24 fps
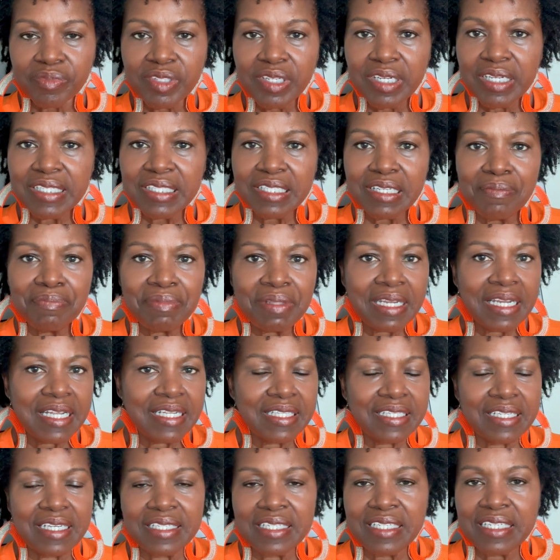something that
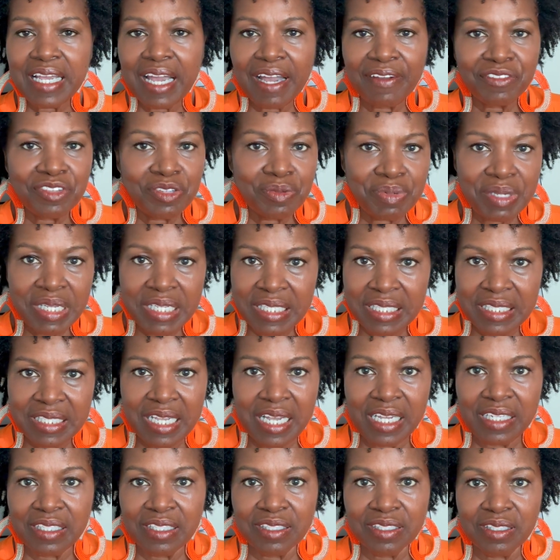doesn't have to be
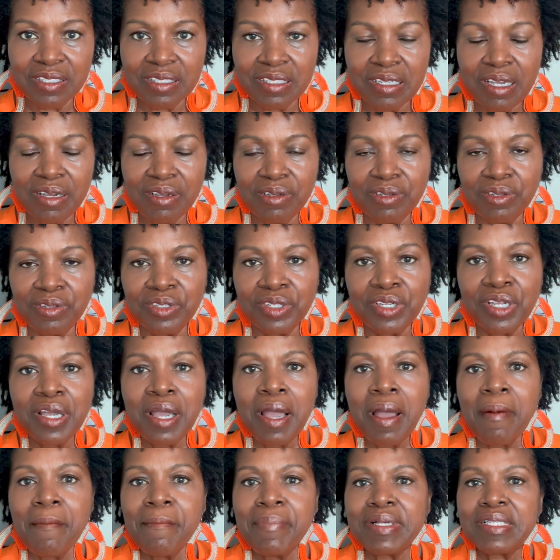set in stone,
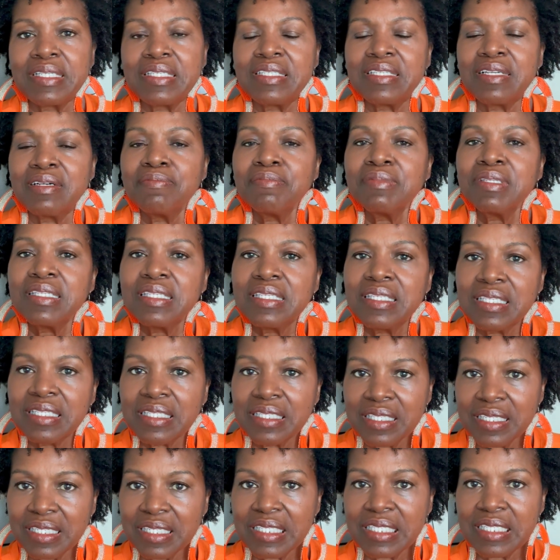but some
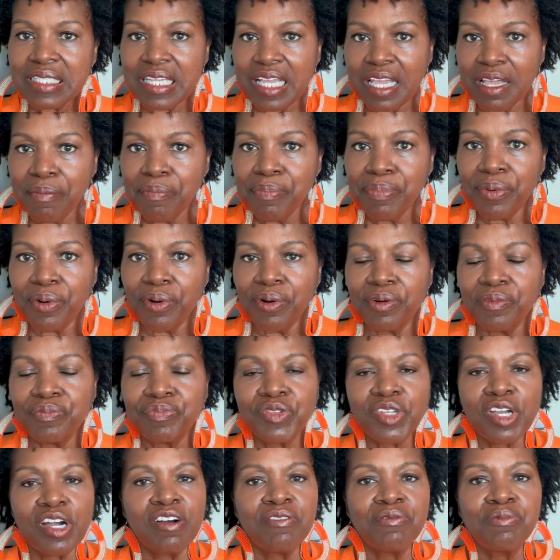
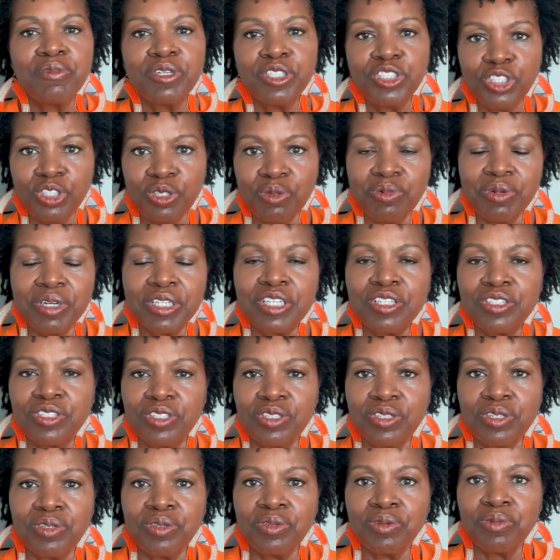sample of what you want to
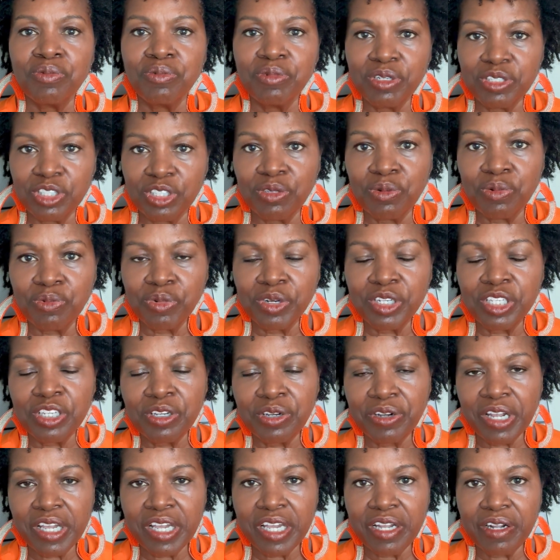do when you're
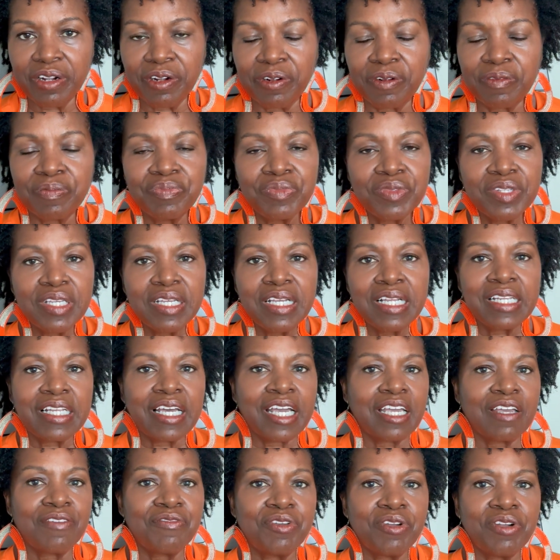here.
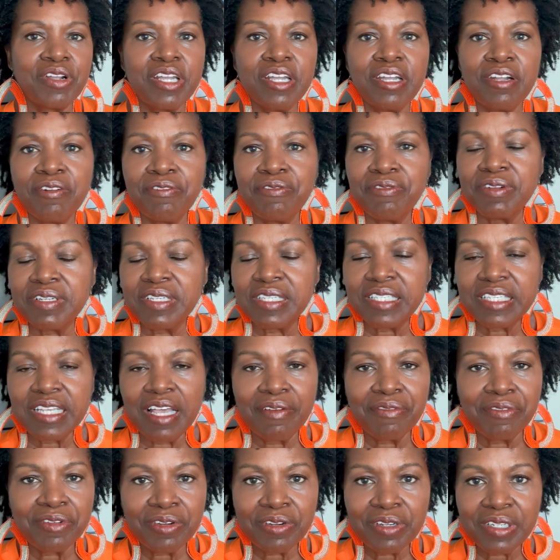Like if you're here for
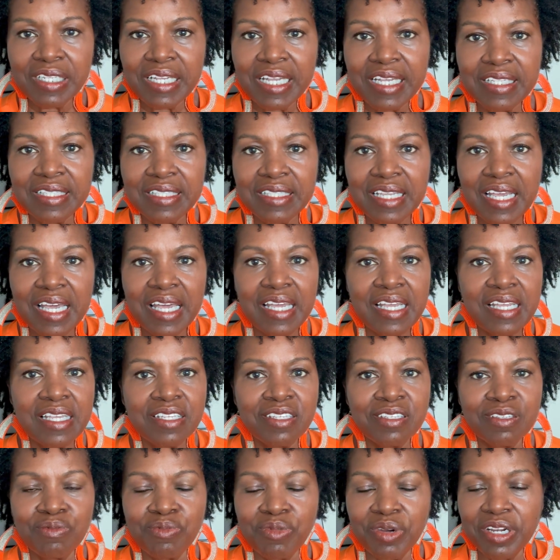7 or 10
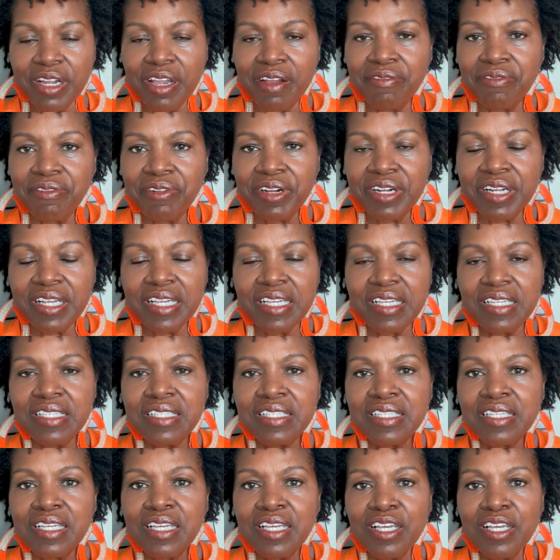days, whatever it is,